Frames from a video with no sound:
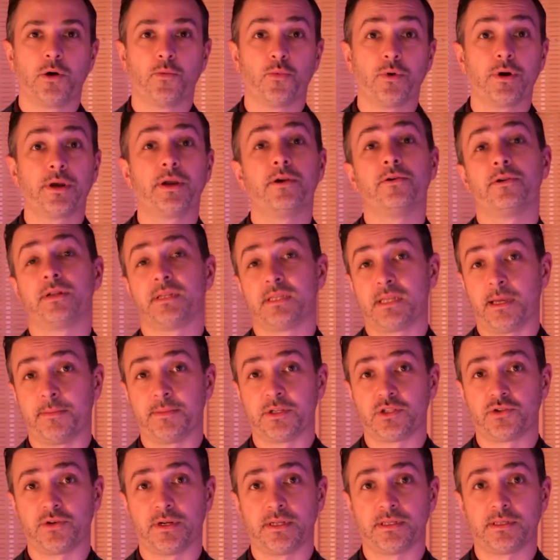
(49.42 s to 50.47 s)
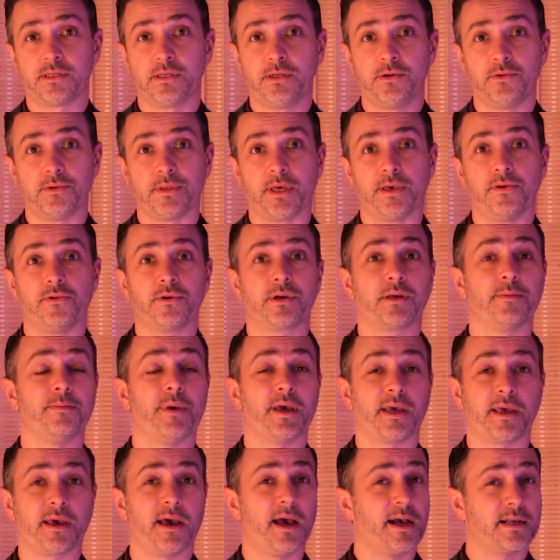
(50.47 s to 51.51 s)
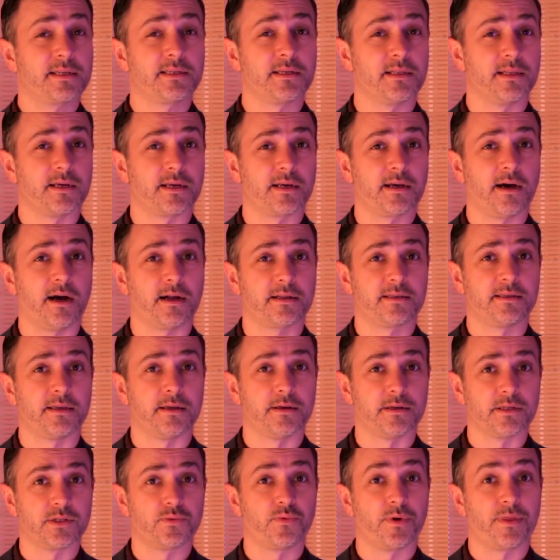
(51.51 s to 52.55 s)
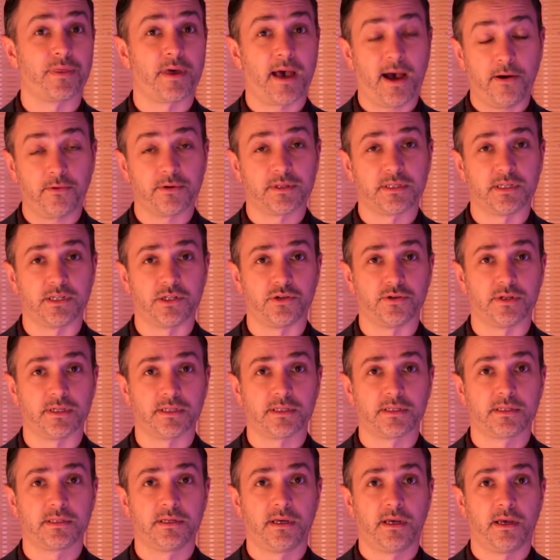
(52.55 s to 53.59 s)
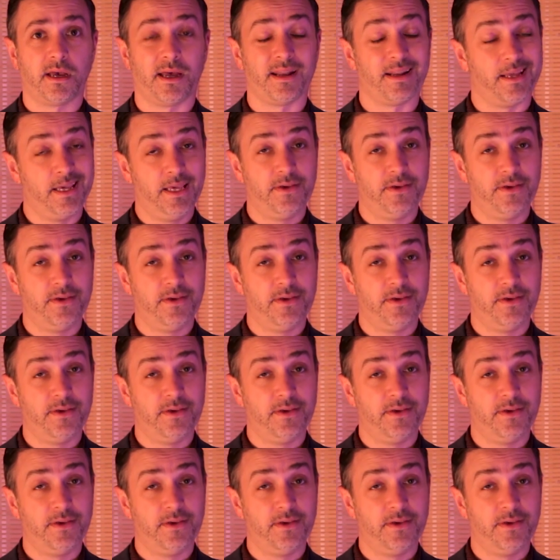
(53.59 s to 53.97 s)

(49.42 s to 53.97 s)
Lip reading: we're here to demonstrate to you that you can make excellent cocktails without citrus, and